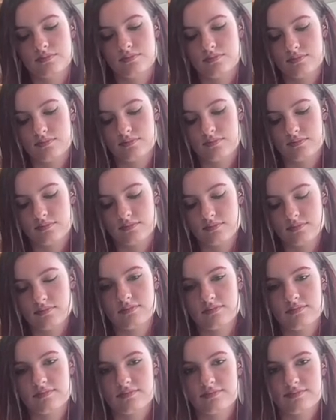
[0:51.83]

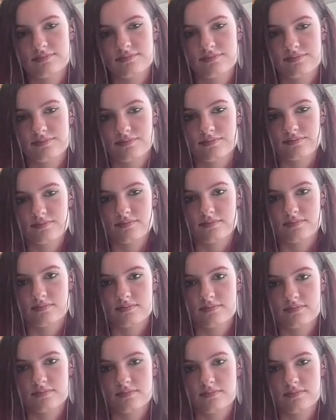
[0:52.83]

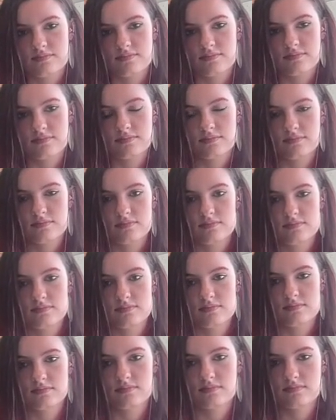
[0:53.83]

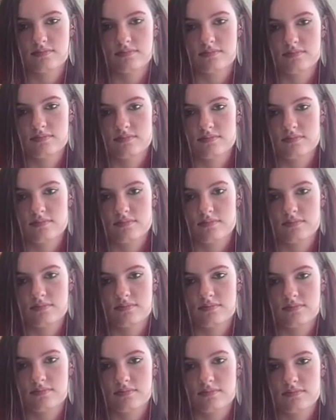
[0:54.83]

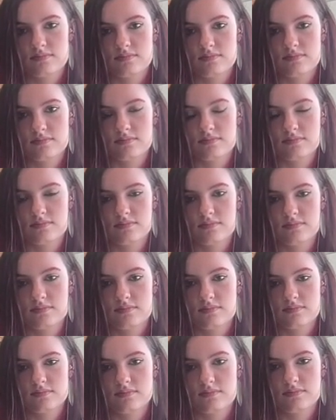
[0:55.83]

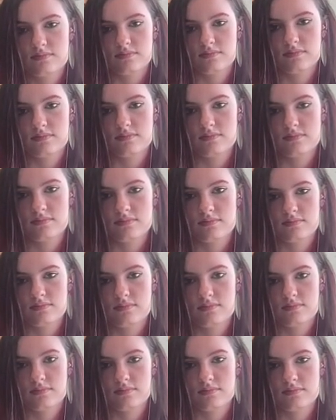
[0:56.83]

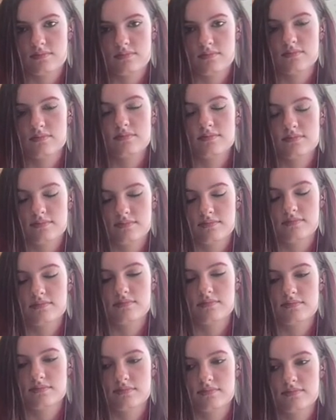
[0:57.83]

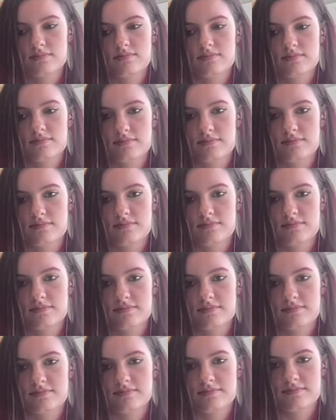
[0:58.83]
This person isn't speaking.